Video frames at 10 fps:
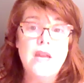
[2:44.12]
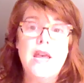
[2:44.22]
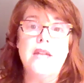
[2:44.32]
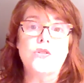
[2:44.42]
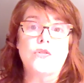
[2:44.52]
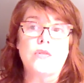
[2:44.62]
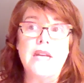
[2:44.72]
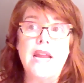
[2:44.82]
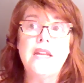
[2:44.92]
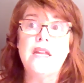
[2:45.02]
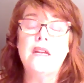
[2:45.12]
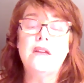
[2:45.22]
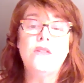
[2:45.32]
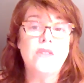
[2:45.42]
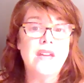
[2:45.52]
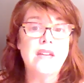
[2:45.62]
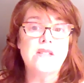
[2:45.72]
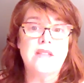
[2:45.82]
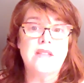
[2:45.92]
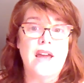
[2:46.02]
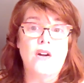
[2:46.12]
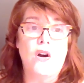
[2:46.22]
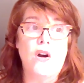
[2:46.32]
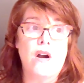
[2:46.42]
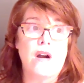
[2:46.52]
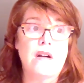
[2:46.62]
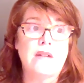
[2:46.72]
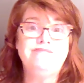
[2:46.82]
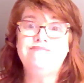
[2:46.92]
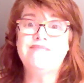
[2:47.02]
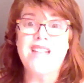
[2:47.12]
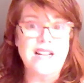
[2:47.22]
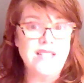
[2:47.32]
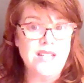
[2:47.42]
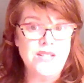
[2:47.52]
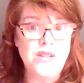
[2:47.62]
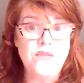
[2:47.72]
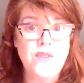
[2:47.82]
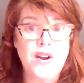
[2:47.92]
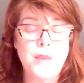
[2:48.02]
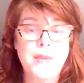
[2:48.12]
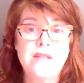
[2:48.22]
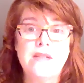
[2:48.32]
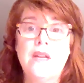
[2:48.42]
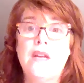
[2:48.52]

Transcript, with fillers: and it's creating things that are toxic to the environment.